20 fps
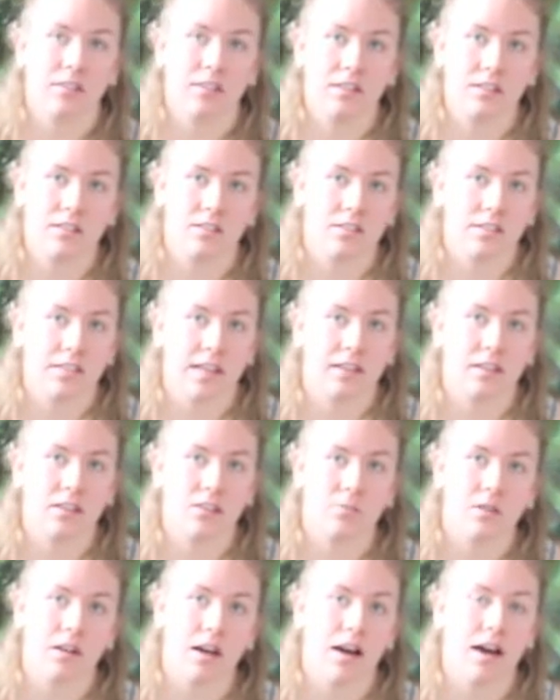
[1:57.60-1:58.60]
and just that
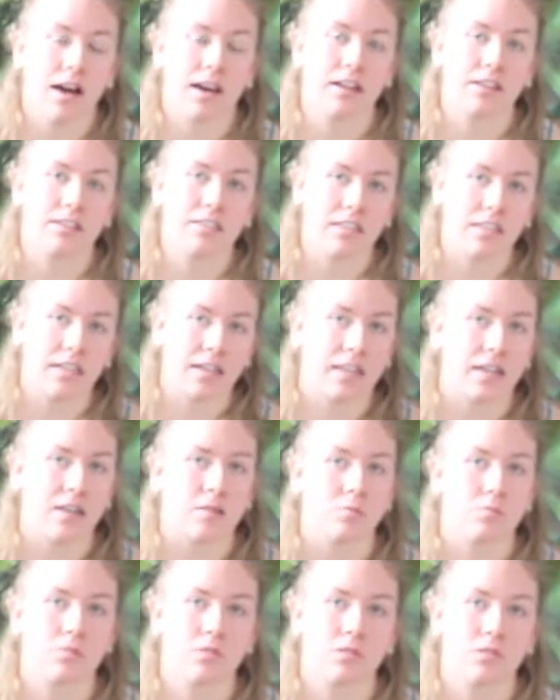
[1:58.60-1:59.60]
little bit of height under your
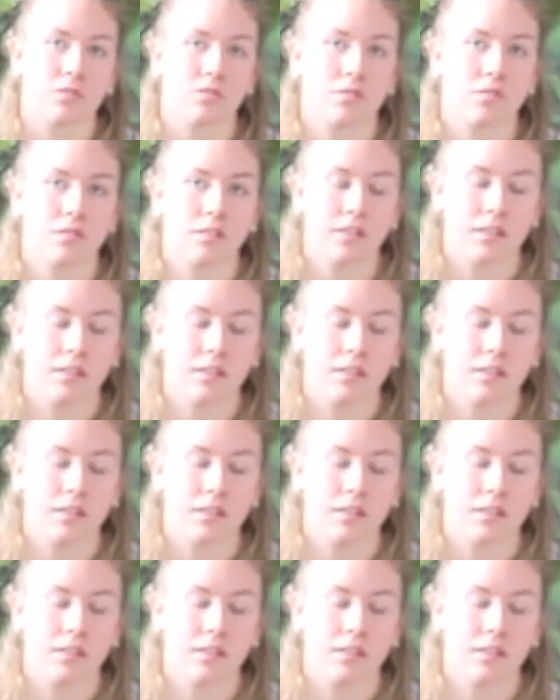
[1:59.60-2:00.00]
hips